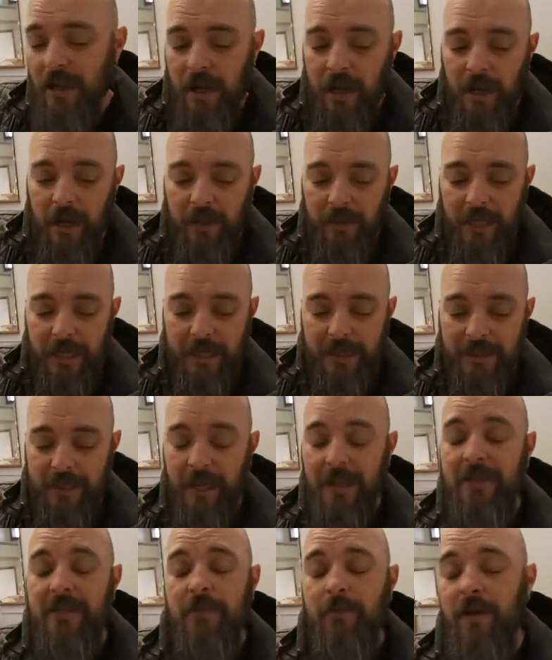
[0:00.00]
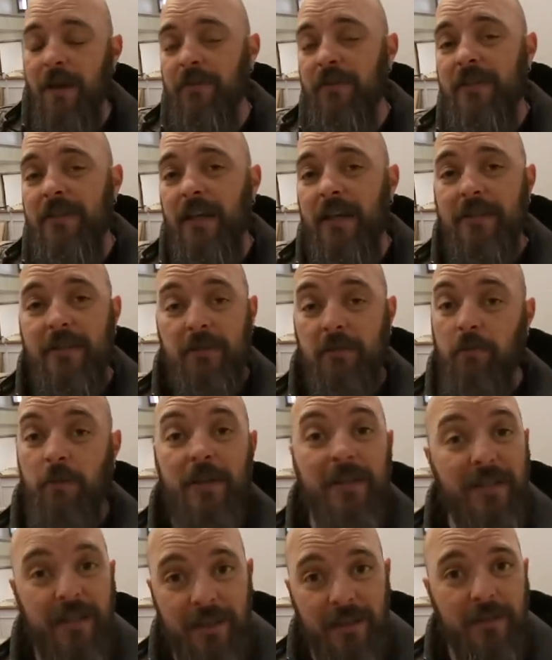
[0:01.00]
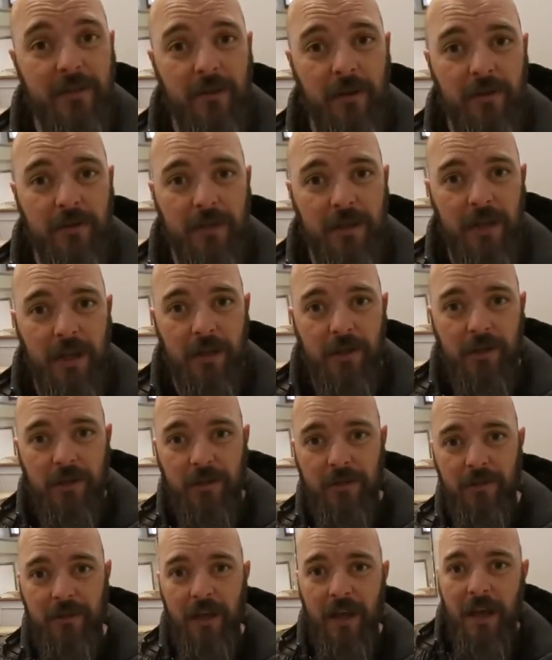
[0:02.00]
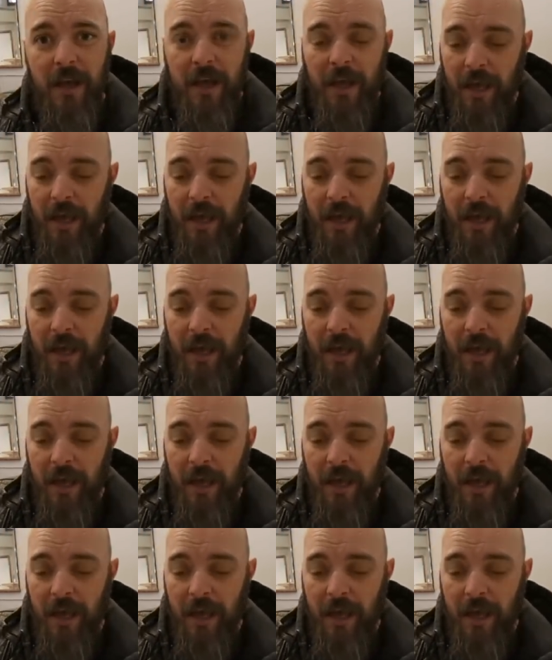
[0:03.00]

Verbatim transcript: uh, like in Texas we have the Texas Whiskey Association,